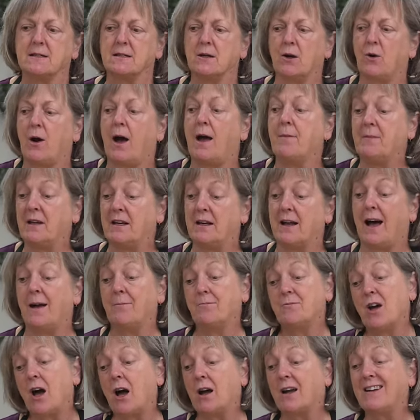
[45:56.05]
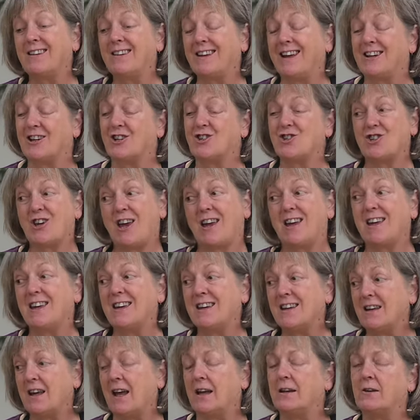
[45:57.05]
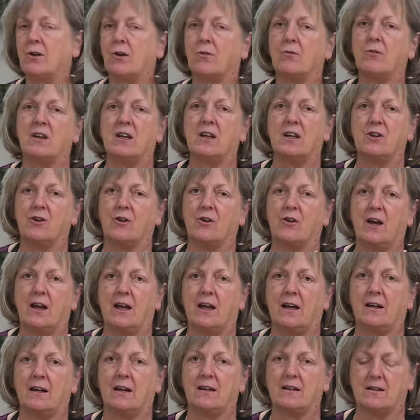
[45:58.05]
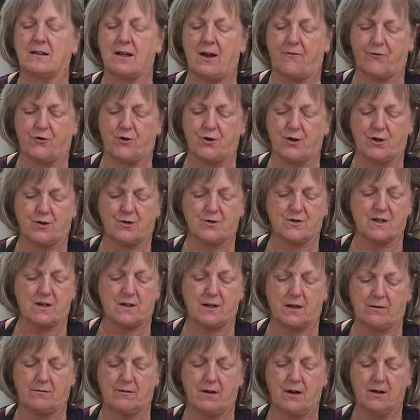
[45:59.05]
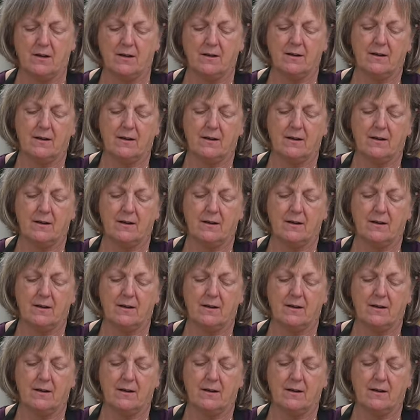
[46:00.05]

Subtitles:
So I mean, I'm talking like shake it and don't hit your hand. I did that for years and then